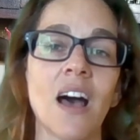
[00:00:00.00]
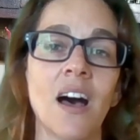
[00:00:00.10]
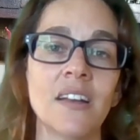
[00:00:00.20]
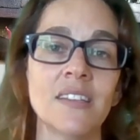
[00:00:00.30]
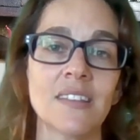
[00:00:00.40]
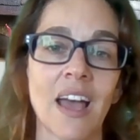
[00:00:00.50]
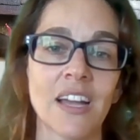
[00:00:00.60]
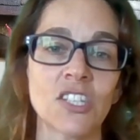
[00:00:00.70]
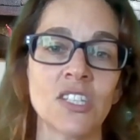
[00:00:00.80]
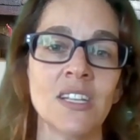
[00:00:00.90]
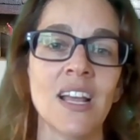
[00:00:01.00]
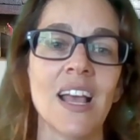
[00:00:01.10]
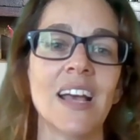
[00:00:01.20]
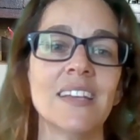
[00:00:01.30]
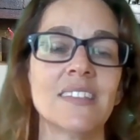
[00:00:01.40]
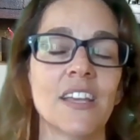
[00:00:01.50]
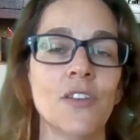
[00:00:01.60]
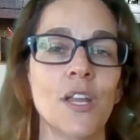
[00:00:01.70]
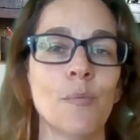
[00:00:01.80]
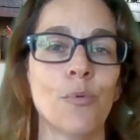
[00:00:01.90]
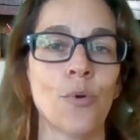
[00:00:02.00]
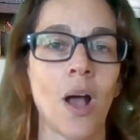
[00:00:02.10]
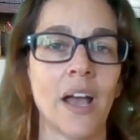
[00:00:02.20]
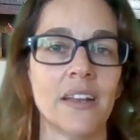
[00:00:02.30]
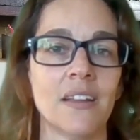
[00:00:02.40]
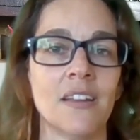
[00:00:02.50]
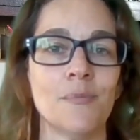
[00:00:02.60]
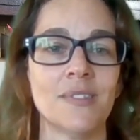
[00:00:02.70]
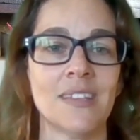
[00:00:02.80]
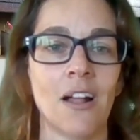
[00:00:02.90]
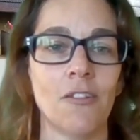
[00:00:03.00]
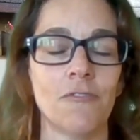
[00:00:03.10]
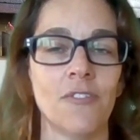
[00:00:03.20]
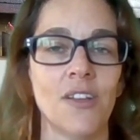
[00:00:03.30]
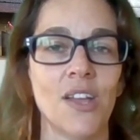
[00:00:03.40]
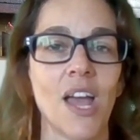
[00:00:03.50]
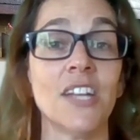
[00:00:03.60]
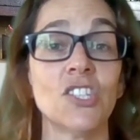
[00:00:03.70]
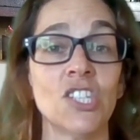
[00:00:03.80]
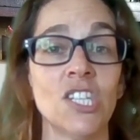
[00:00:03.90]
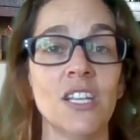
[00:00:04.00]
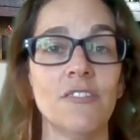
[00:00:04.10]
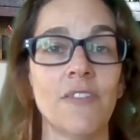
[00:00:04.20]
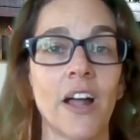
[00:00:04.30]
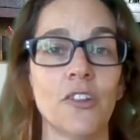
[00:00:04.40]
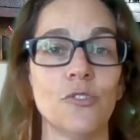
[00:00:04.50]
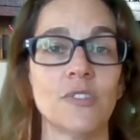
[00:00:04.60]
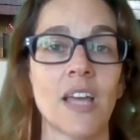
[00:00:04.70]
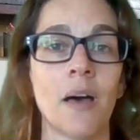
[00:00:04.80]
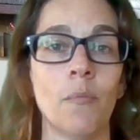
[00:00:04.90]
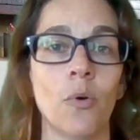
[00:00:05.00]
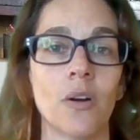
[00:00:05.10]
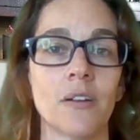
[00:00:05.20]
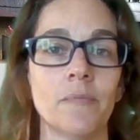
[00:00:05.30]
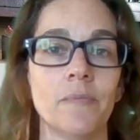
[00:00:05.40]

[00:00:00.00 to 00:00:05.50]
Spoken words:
honest action has given him pride in himself, and she values that more.